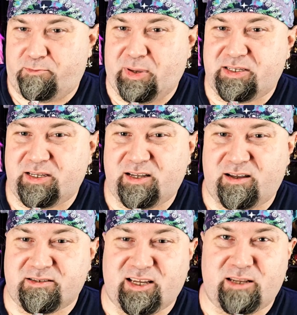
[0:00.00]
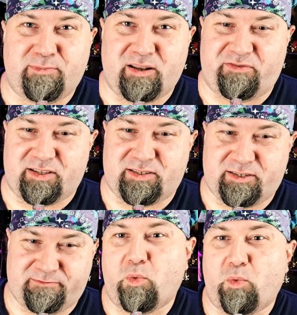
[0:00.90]
Basic Undead
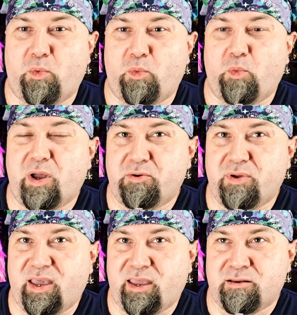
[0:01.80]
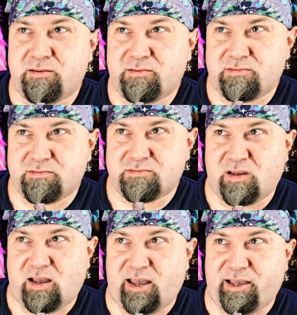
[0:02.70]
Benefits. What you gain
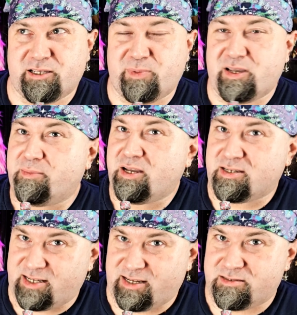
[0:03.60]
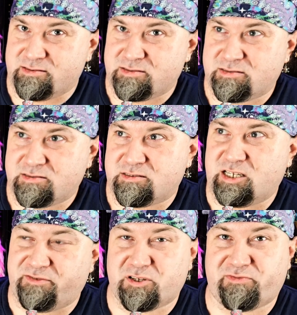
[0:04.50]
as becoming undead
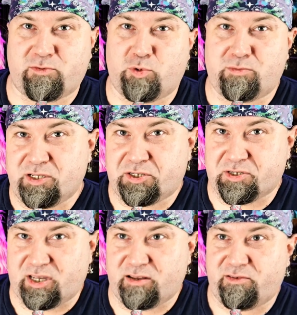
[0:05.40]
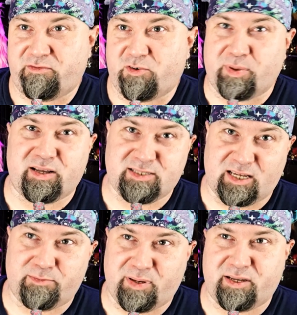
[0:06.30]
differs from what monsters get for being
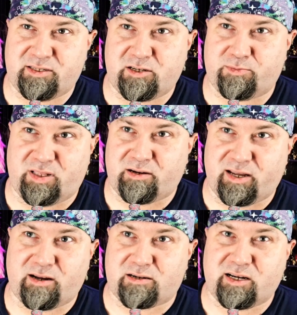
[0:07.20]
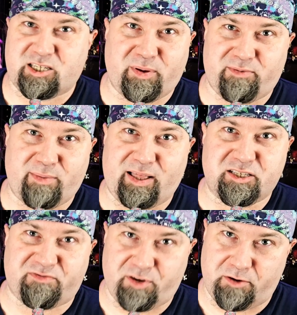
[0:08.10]
undead because your player character has to be
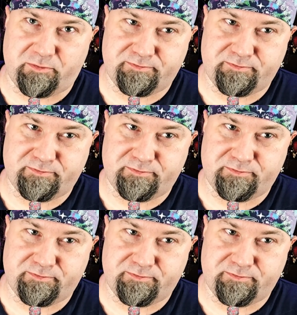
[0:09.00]
rebalanced for you.